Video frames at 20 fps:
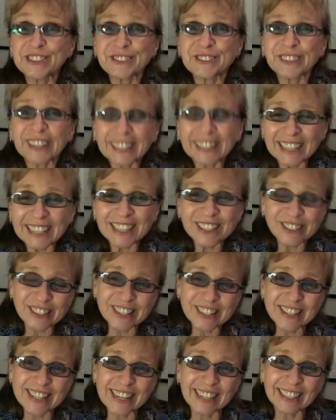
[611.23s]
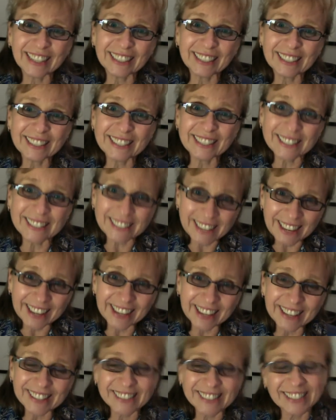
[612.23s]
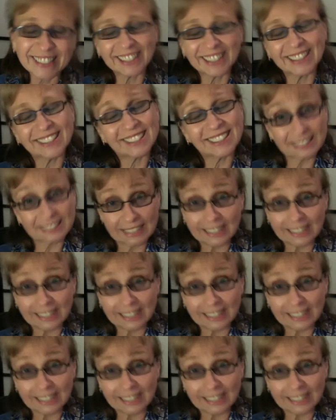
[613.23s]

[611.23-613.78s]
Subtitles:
really interesting to see, seeing